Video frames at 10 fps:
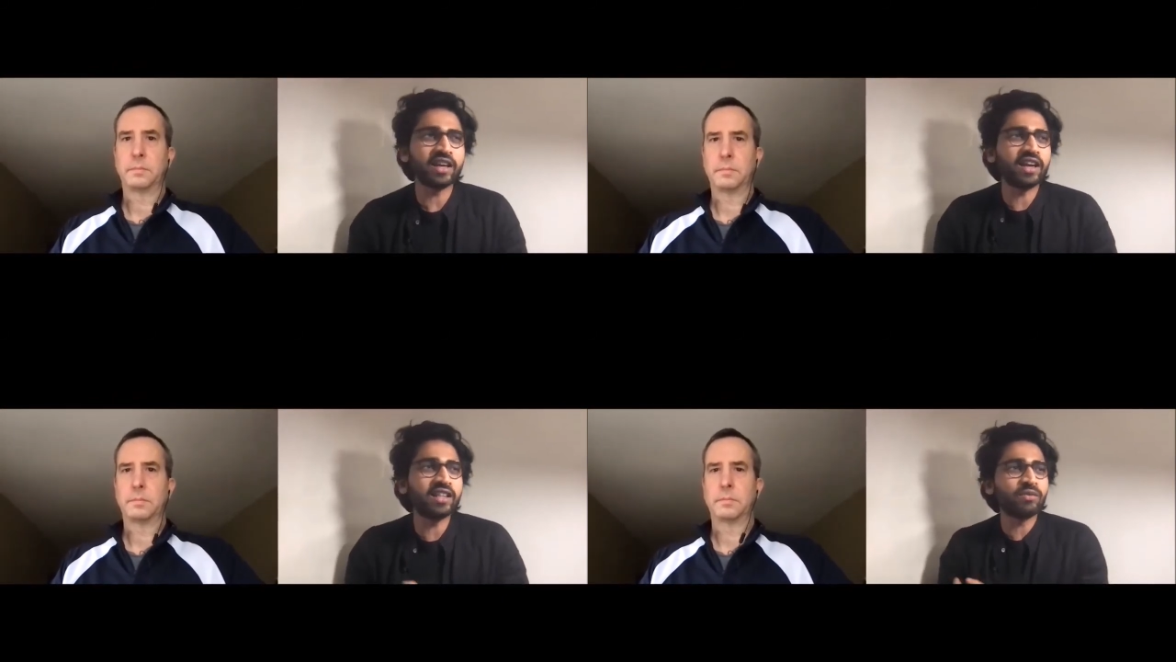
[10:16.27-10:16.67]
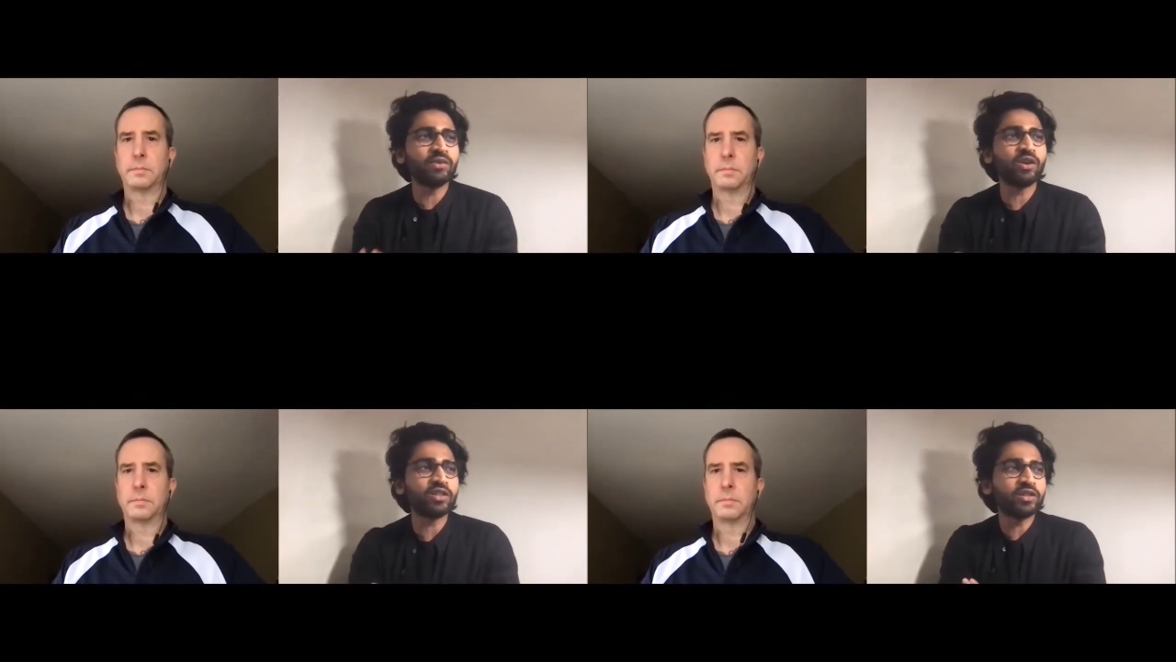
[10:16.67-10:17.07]
Speaker 1: And I think we
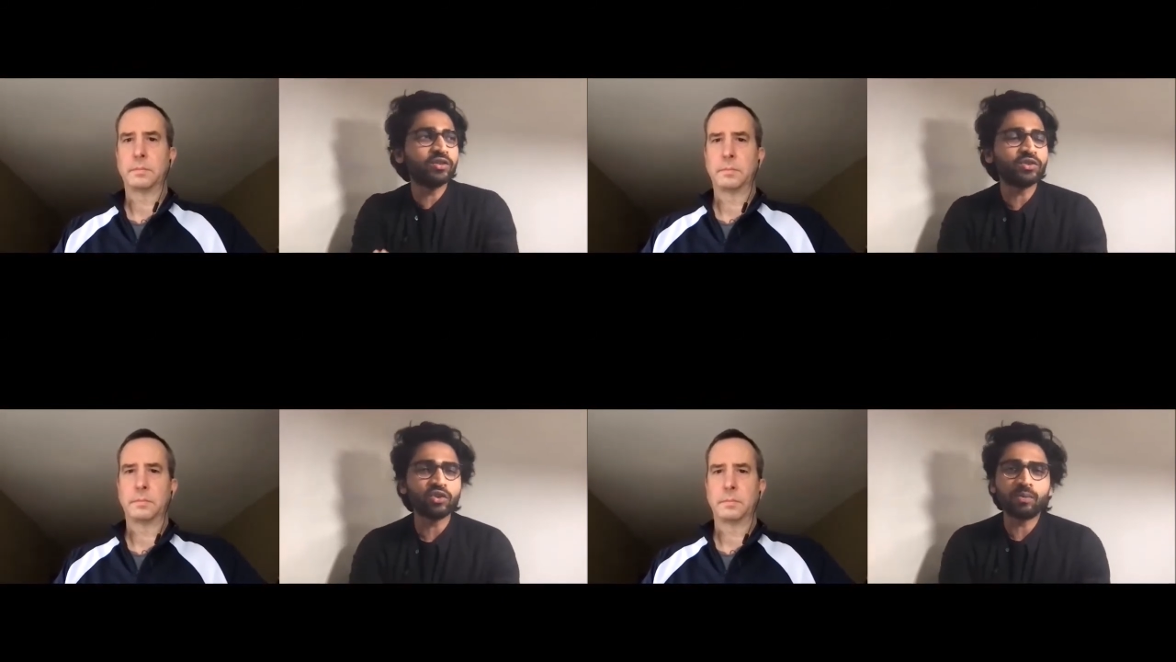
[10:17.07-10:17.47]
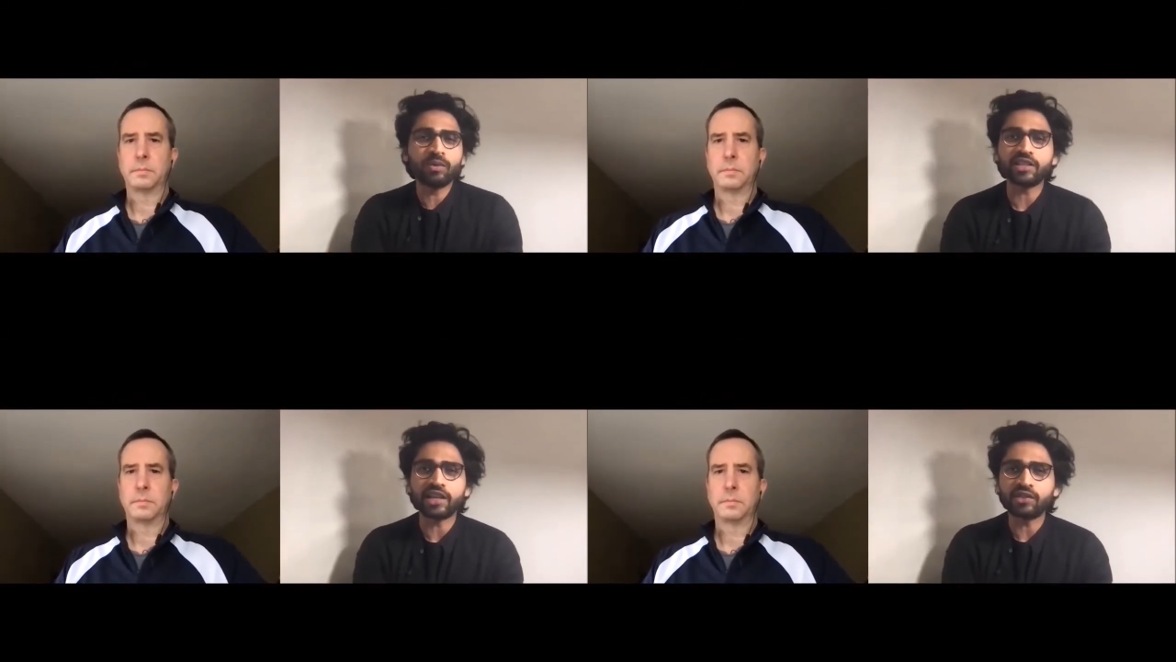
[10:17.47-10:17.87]
also used Open
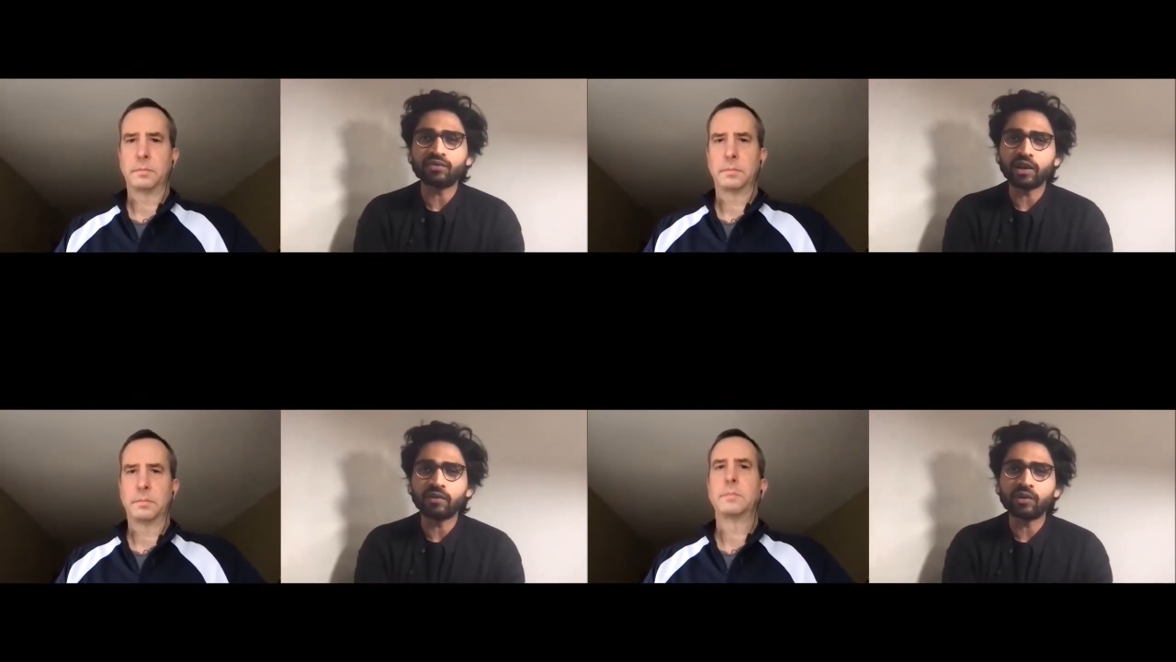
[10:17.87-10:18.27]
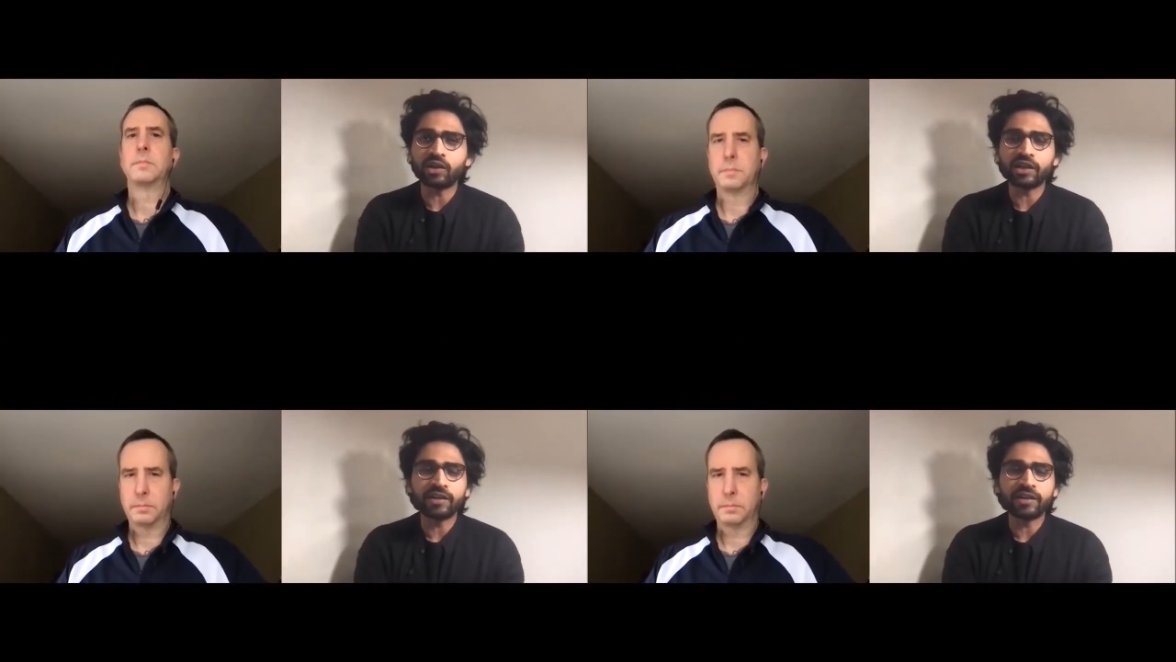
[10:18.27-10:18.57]
Science Framework,